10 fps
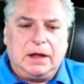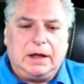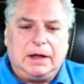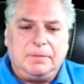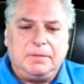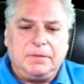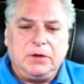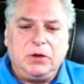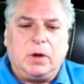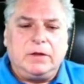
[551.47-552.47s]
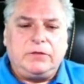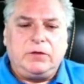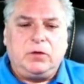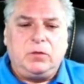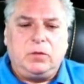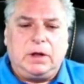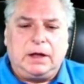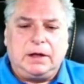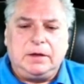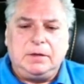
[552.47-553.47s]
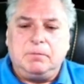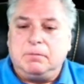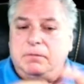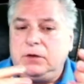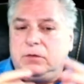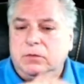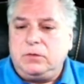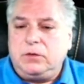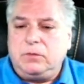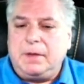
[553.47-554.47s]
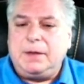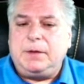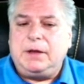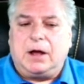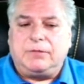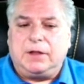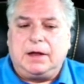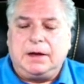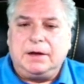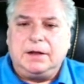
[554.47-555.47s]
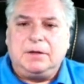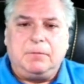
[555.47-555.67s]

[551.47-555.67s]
You also you may be offline.